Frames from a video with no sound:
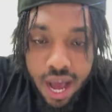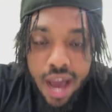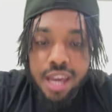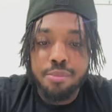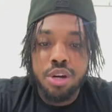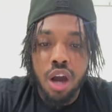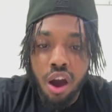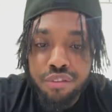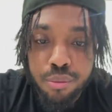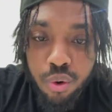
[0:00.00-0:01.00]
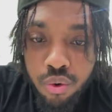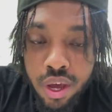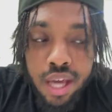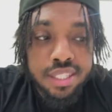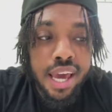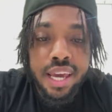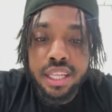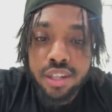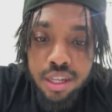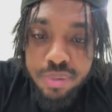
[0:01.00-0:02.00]
I am comfortable taking
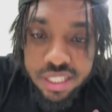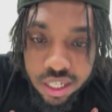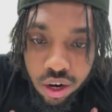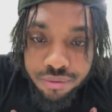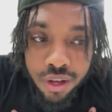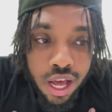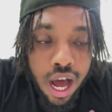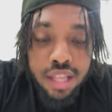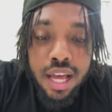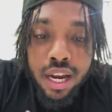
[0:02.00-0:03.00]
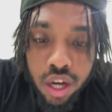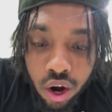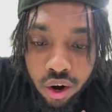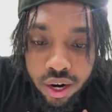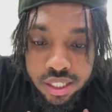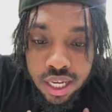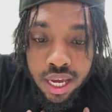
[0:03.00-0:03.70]
30% off a lot of cards.